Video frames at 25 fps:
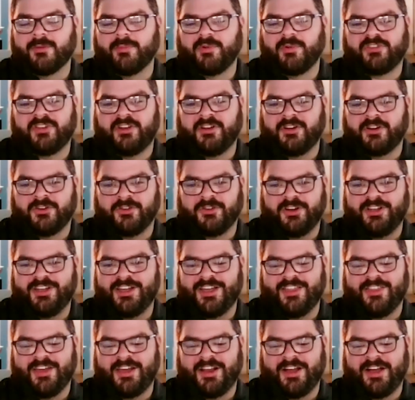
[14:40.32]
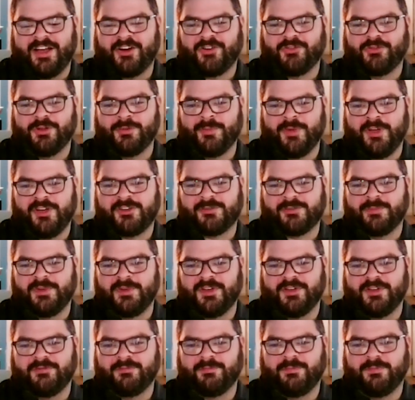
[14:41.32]
100% agree, and that actually makes
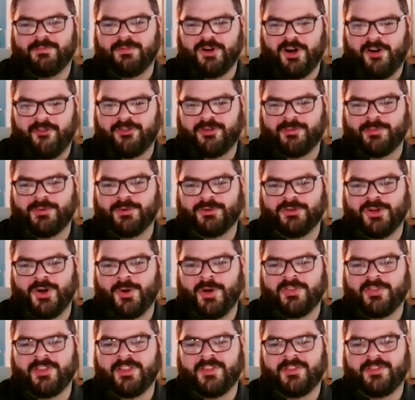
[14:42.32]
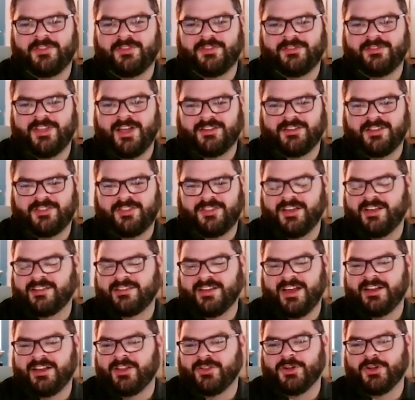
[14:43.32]
me comfortable knowing that that's a thing
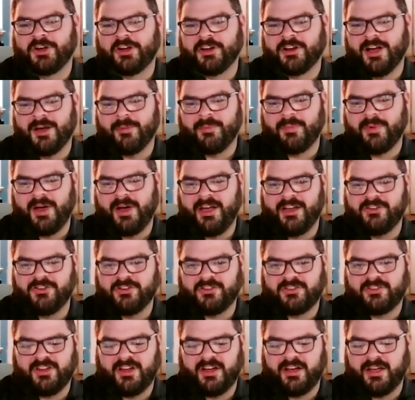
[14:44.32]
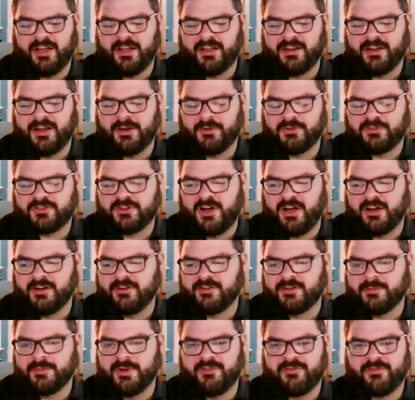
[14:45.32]
because I didn't look it up. I was
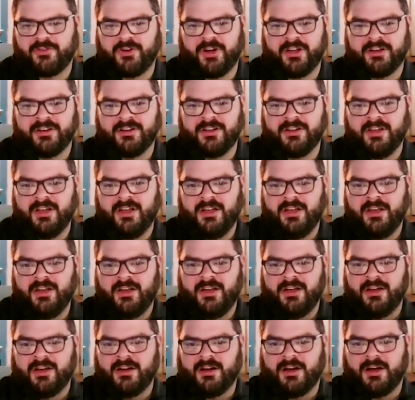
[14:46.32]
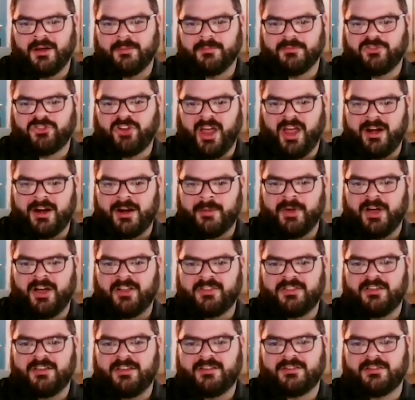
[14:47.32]
talking to my friend Shannon
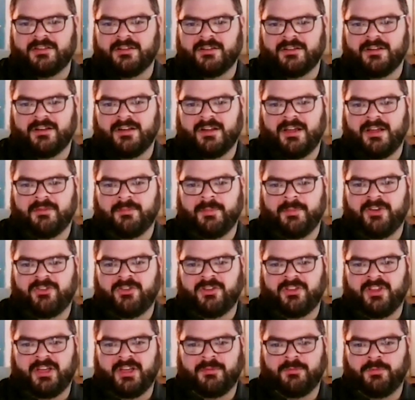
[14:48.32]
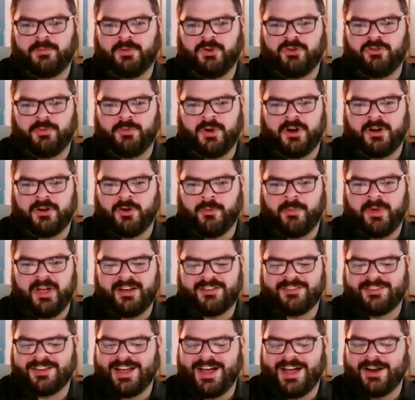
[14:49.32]
about this, and I mentioned like, would you want to go
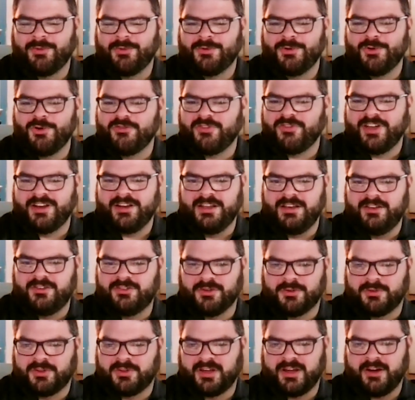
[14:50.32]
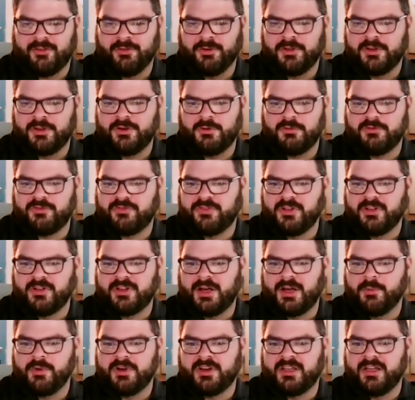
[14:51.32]
back? It's like I don't know if I need to. Like, I really don't
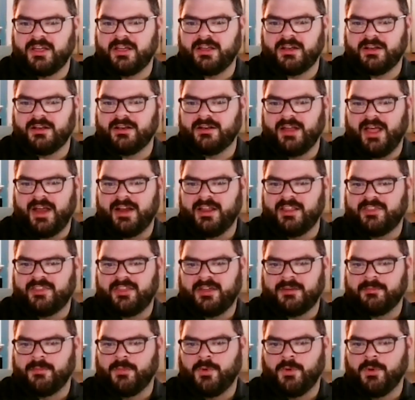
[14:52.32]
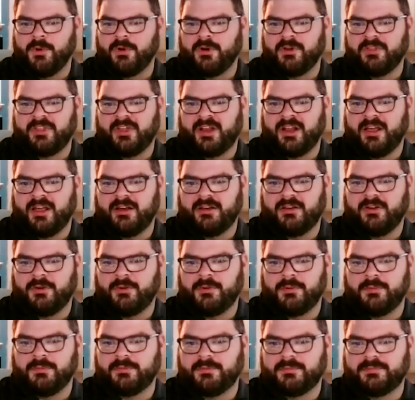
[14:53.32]
feel I would get anything more that I
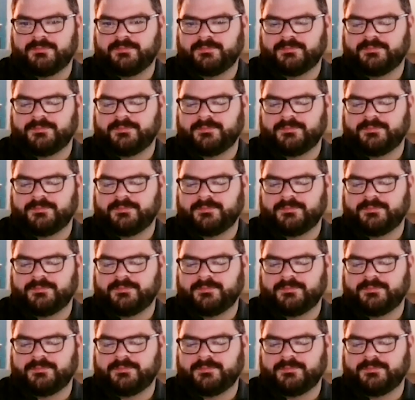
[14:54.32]
don't.